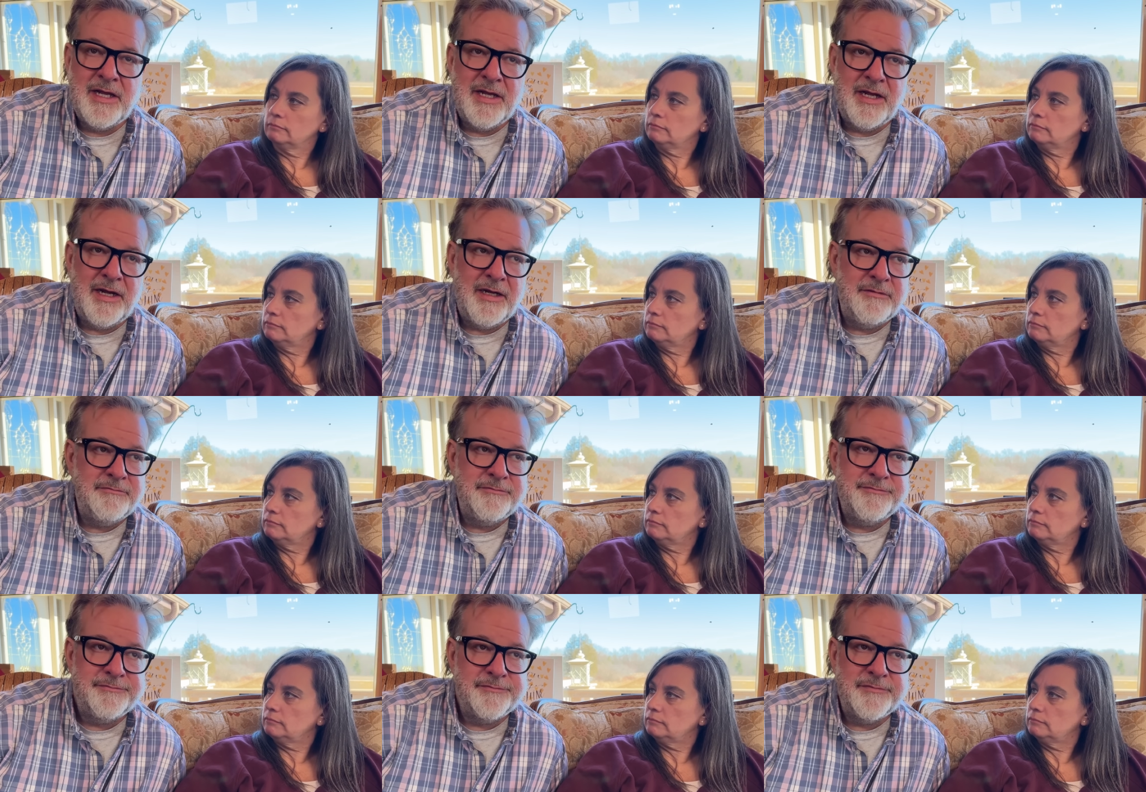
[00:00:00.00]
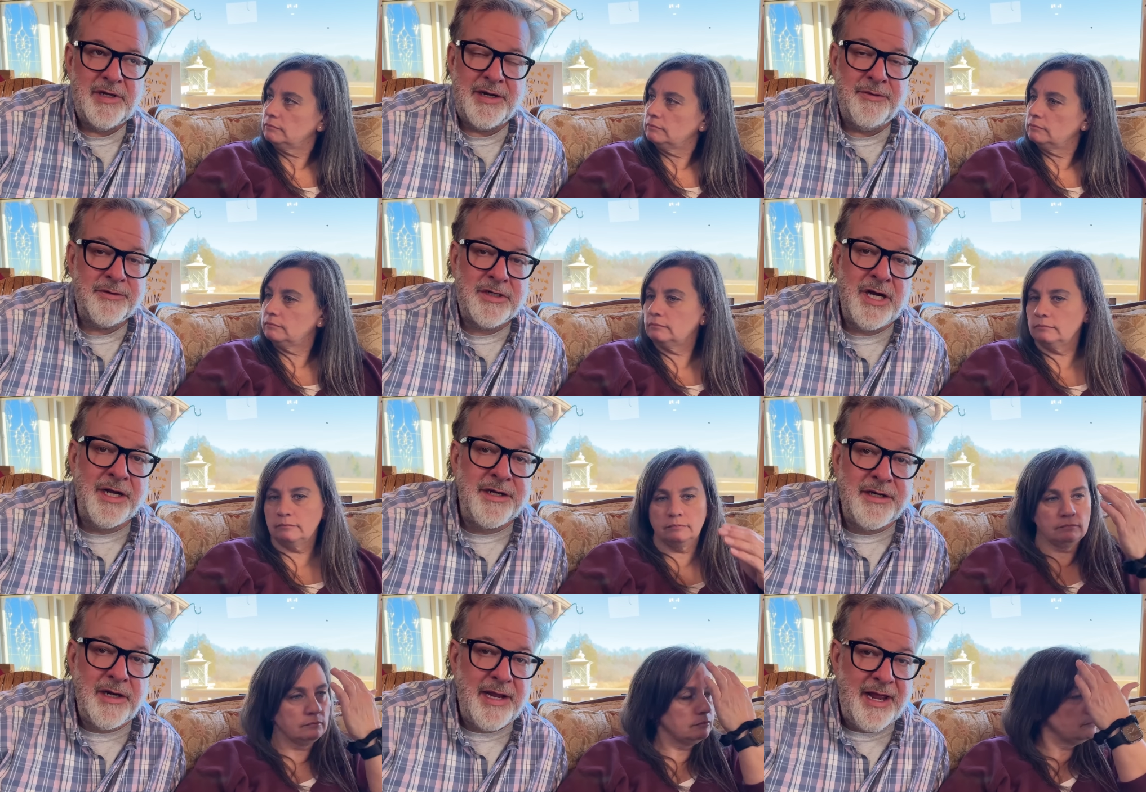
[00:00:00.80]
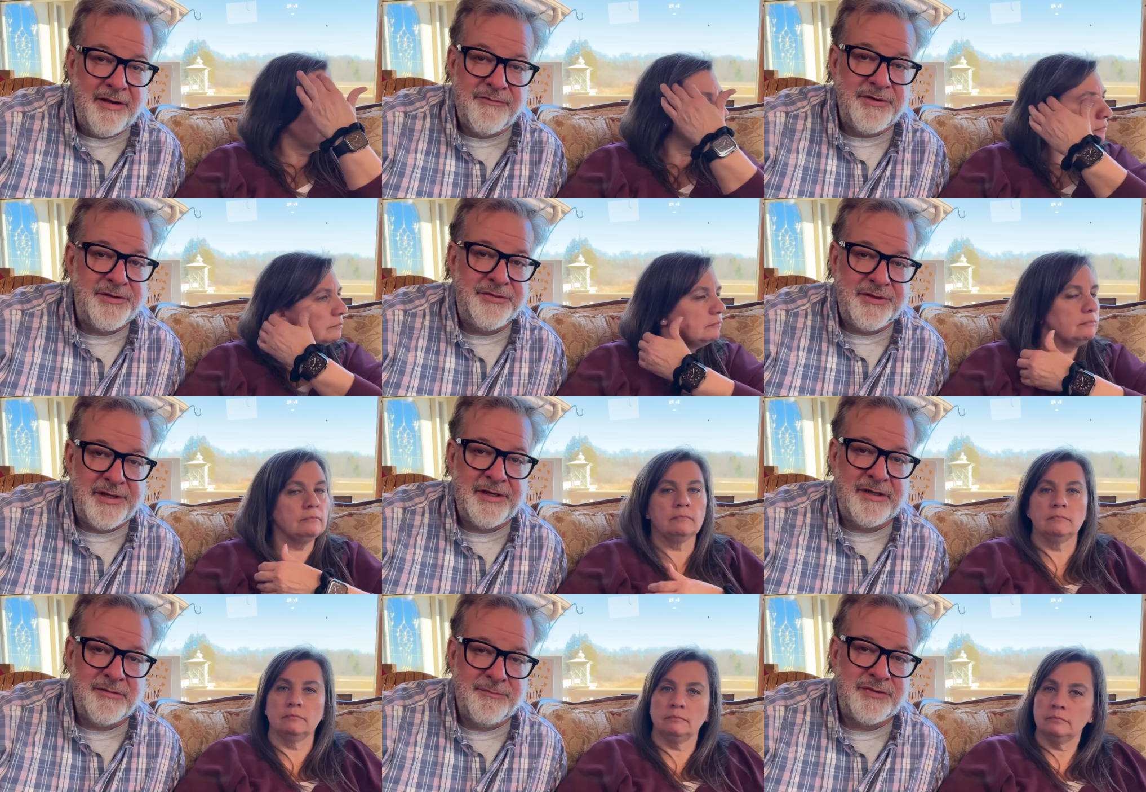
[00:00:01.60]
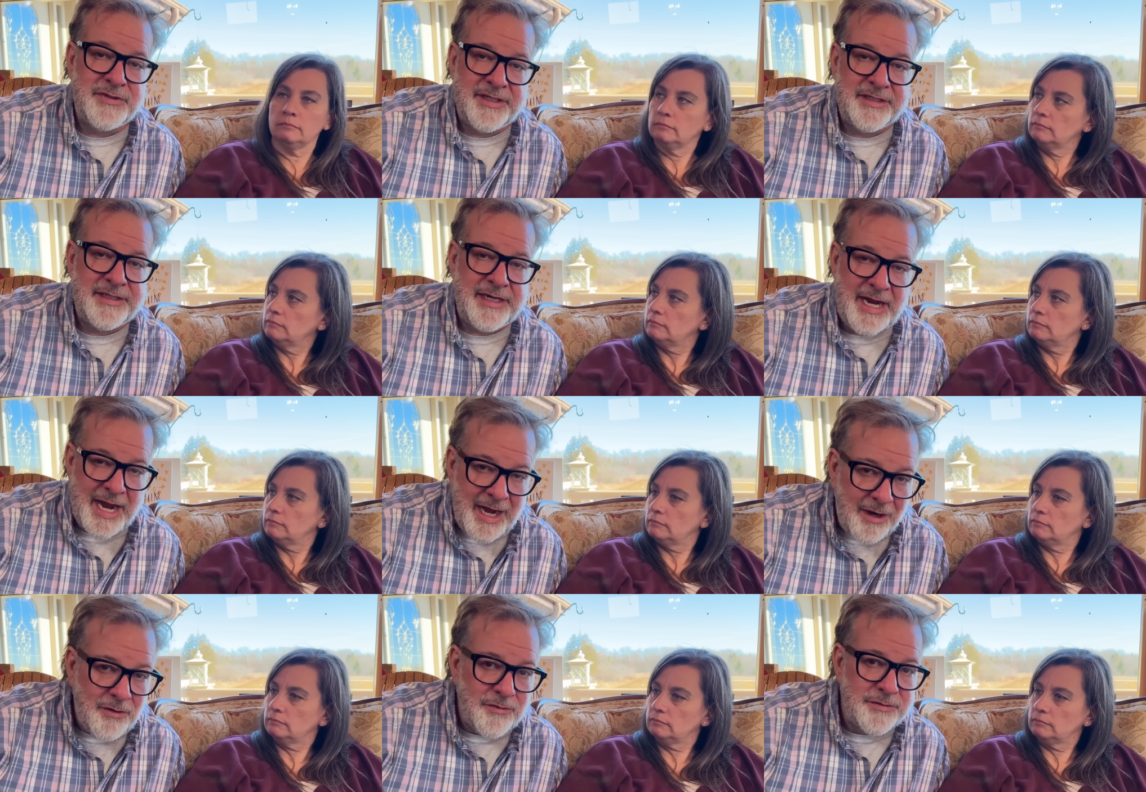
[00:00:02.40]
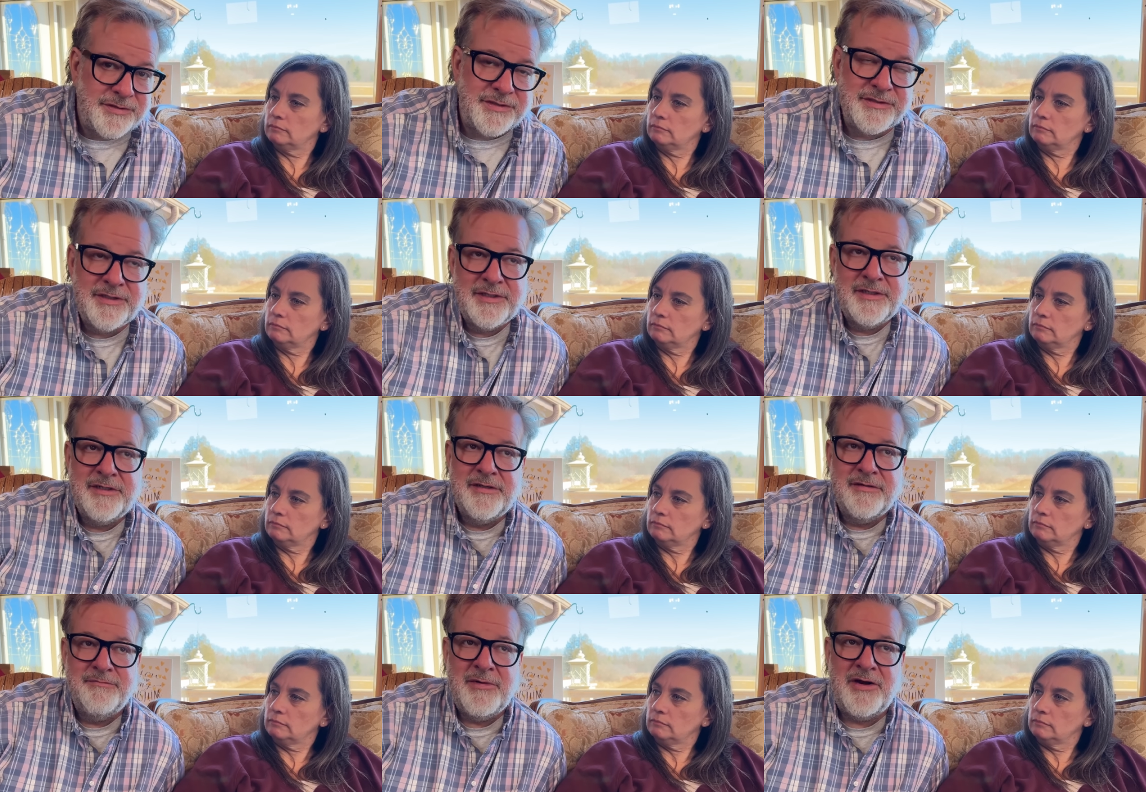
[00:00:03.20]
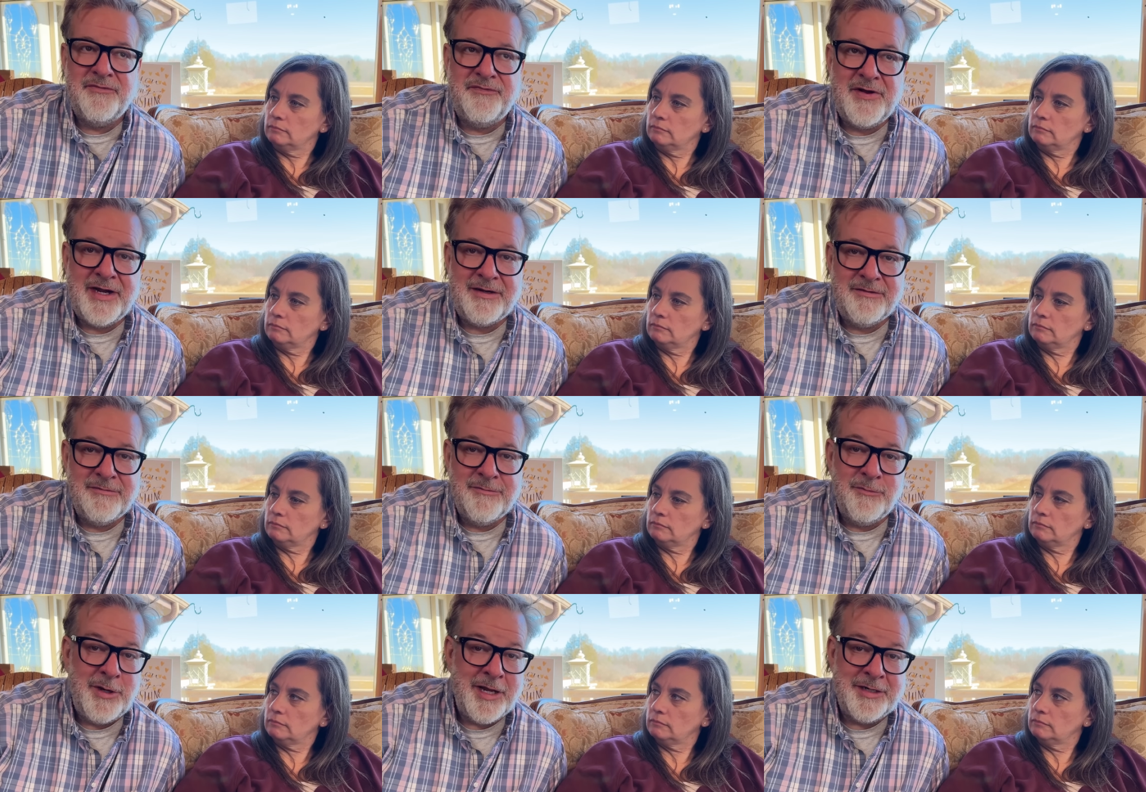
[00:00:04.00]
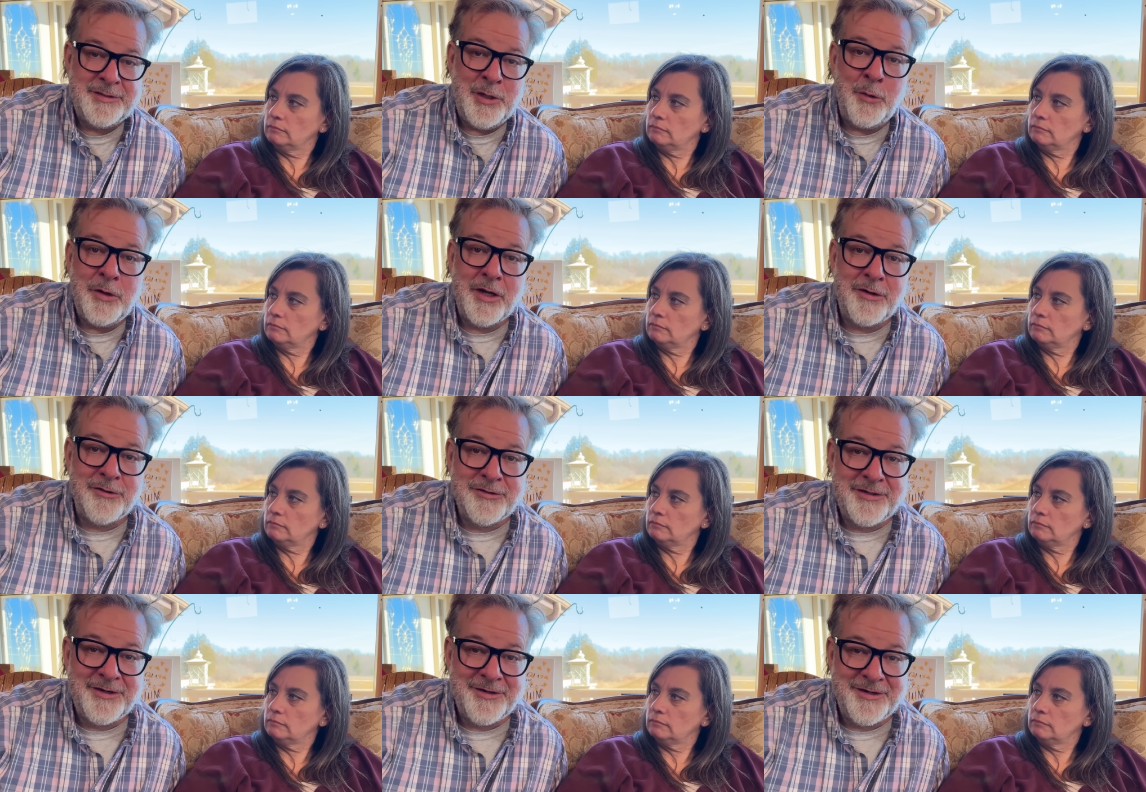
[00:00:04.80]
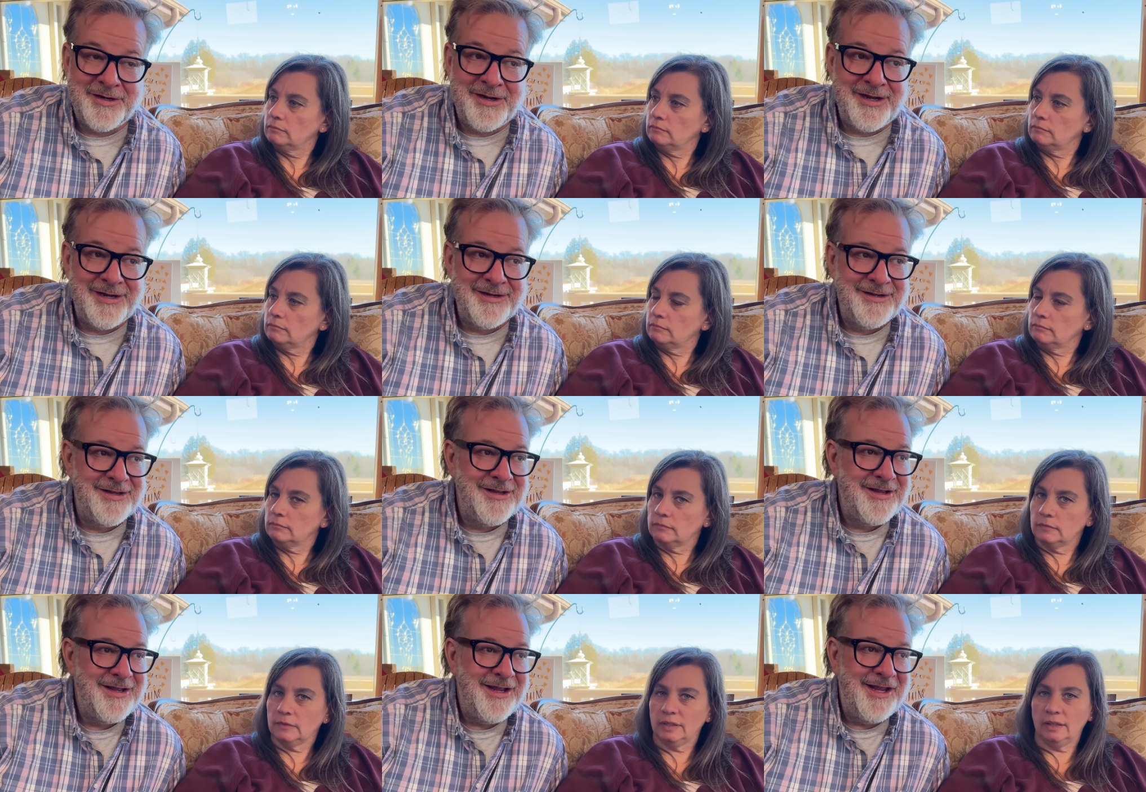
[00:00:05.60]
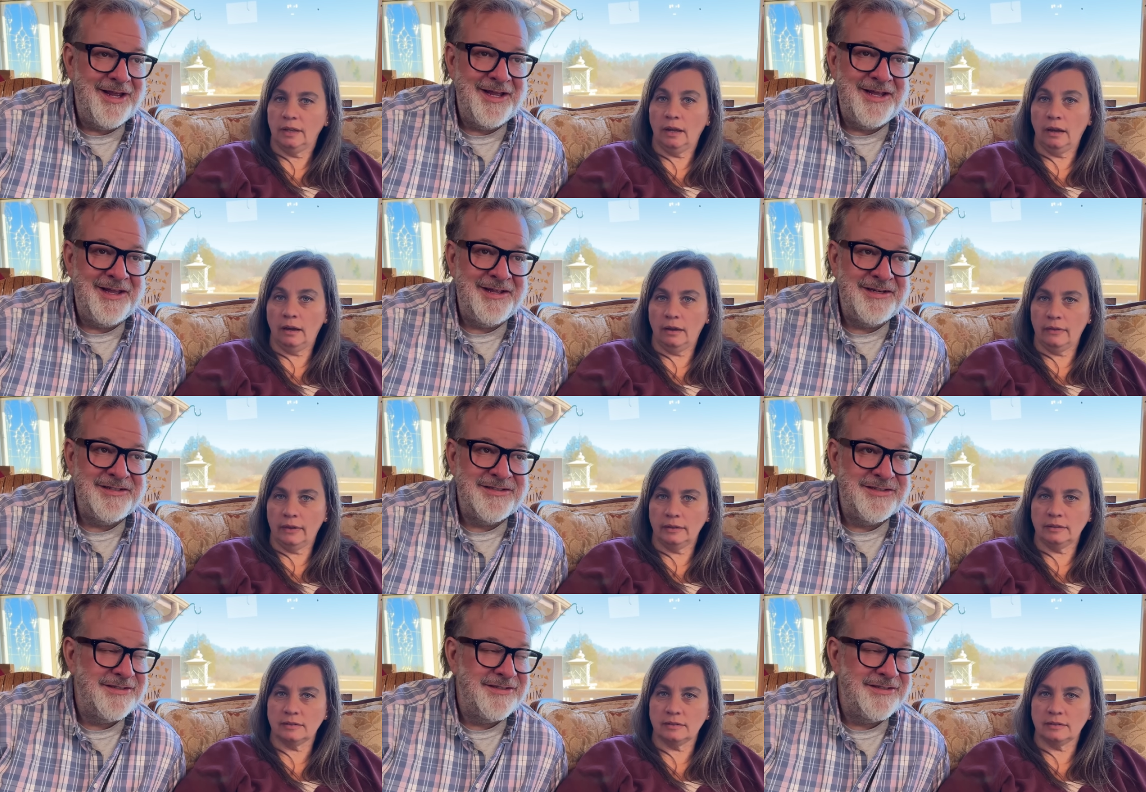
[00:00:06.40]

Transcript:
Speaker 1: Um, I don't cut everything completely out. Matter of fact, we had a donut earlier today. Yeah, and that